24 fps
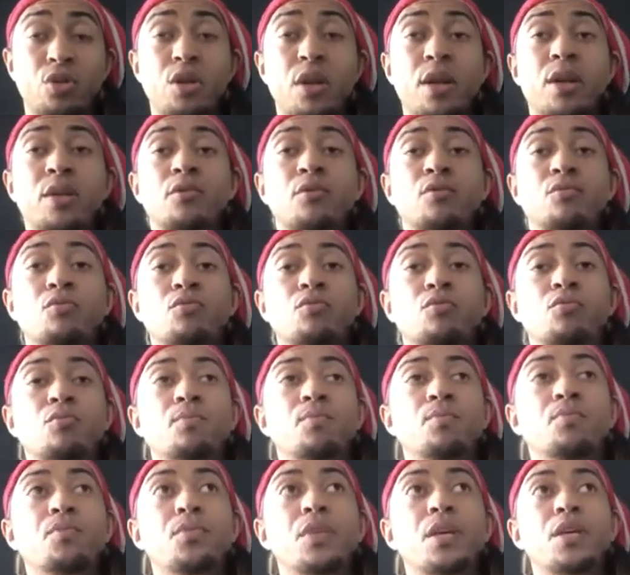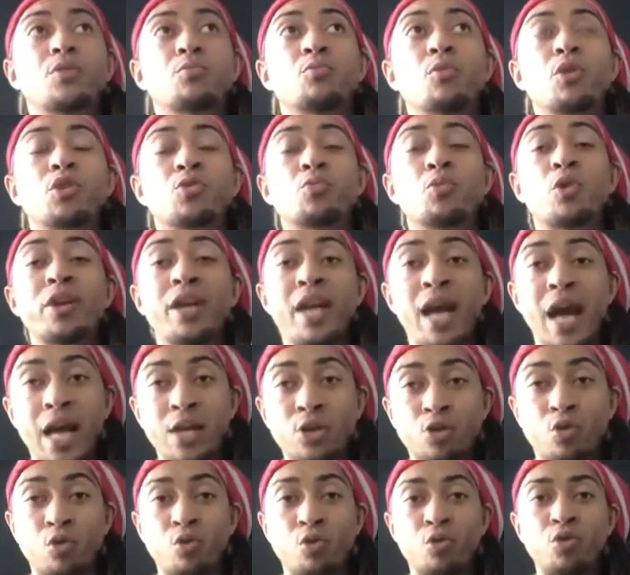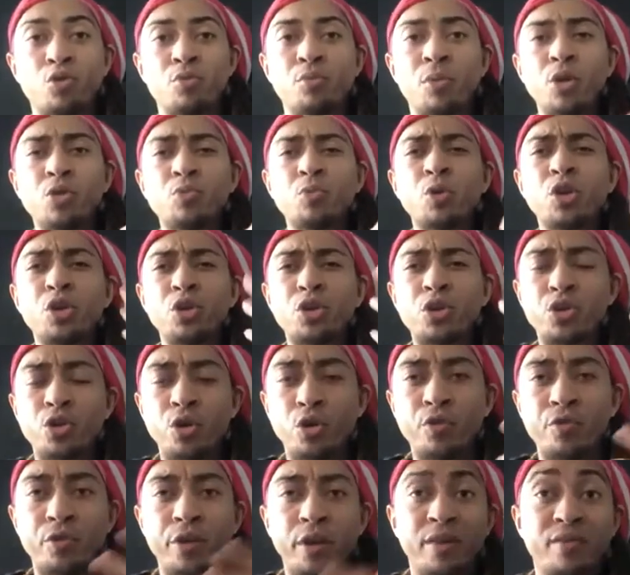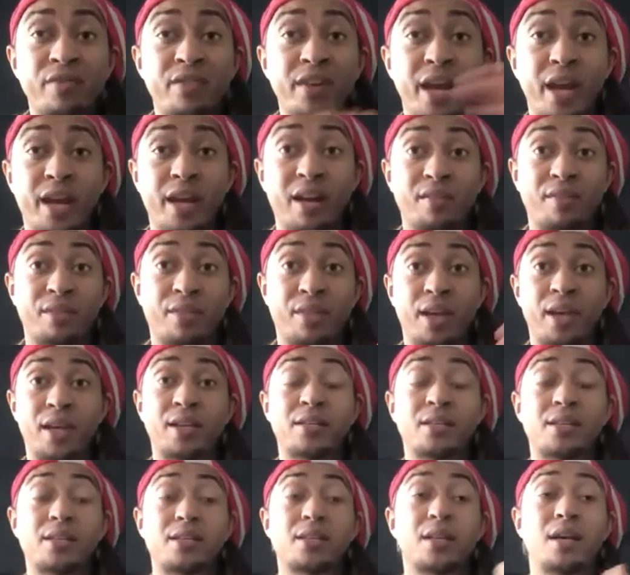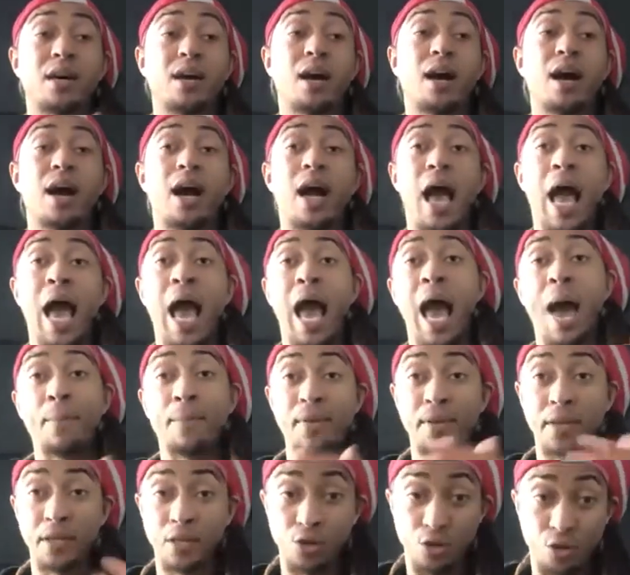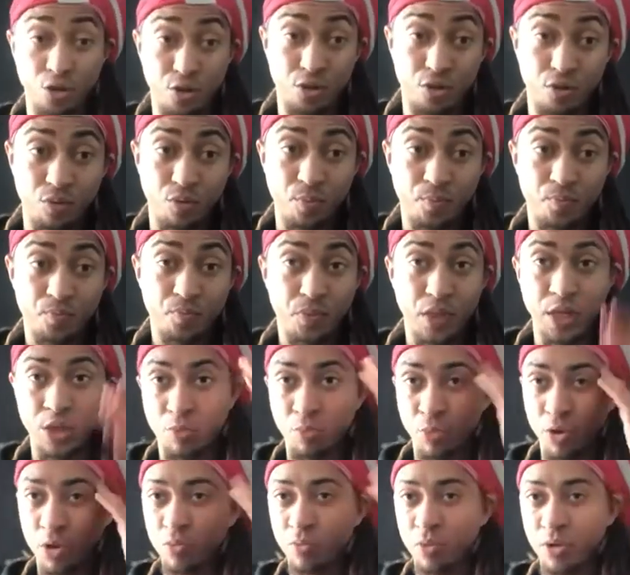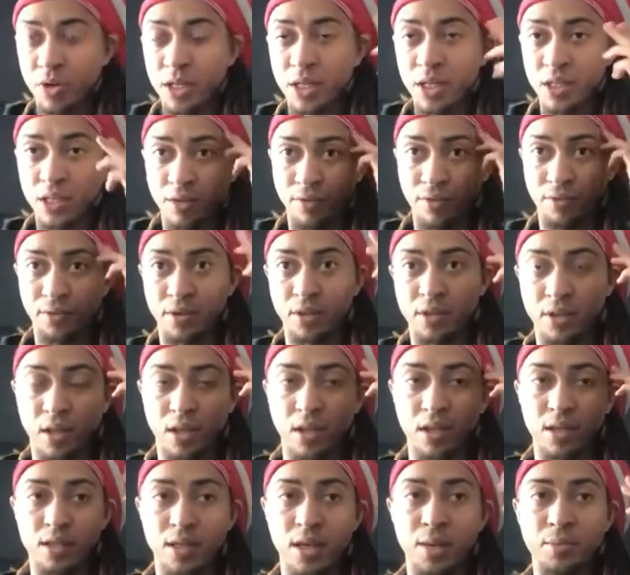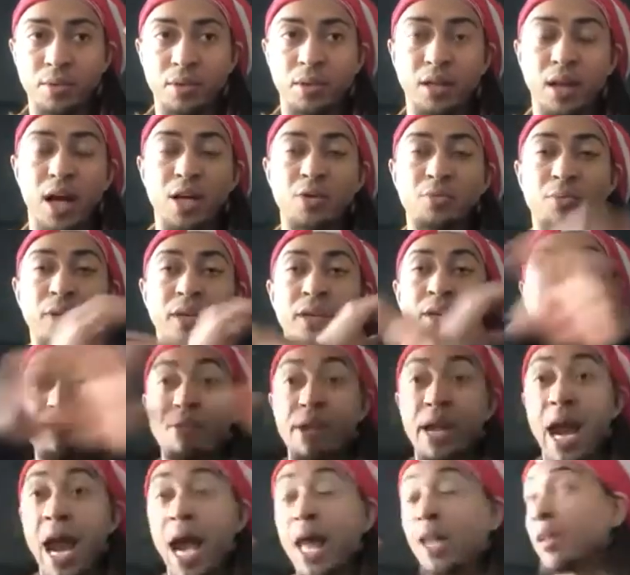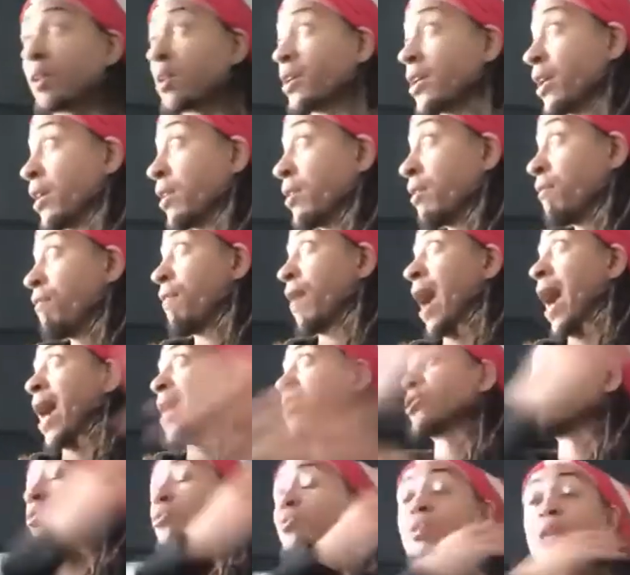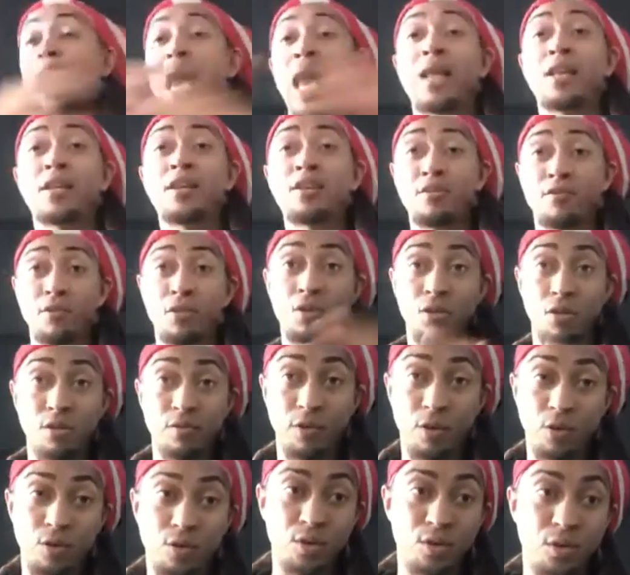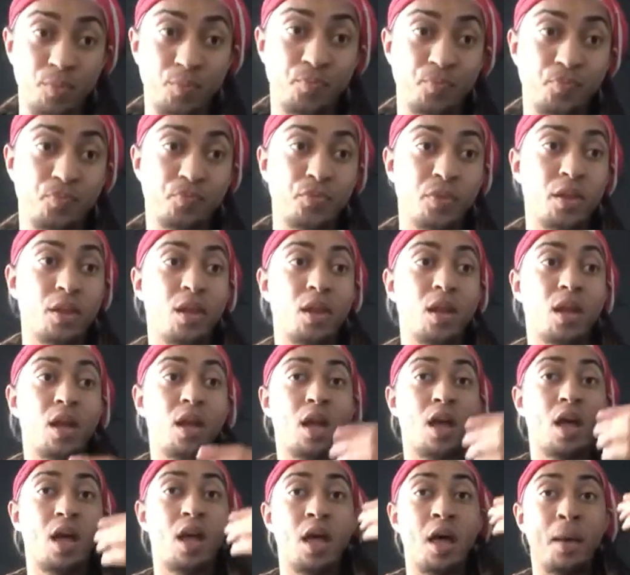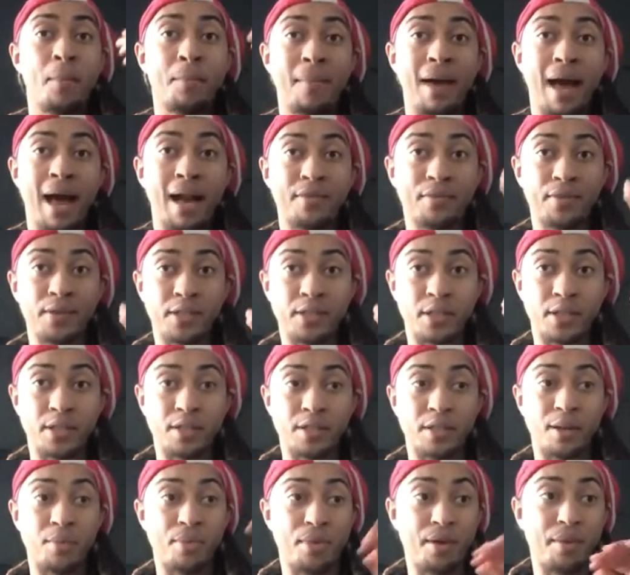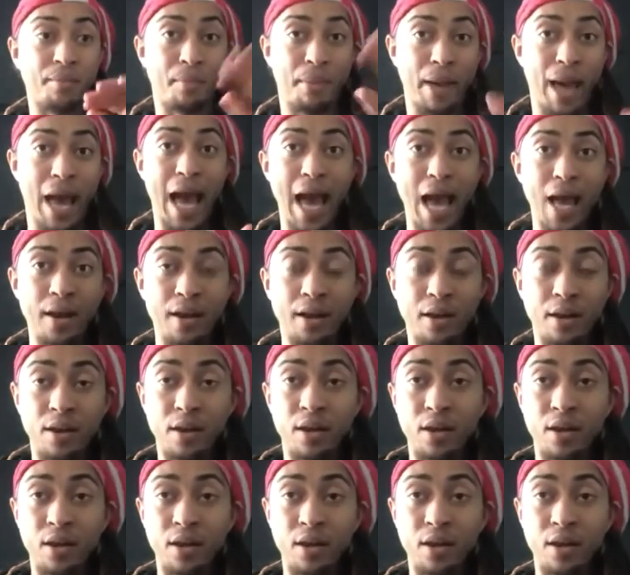it, it's much more natural you're much more deserving of negative things uh, happening to you it's much more easier for us to conceptualize but in the reality in the vast totality of the universe manifesting something bad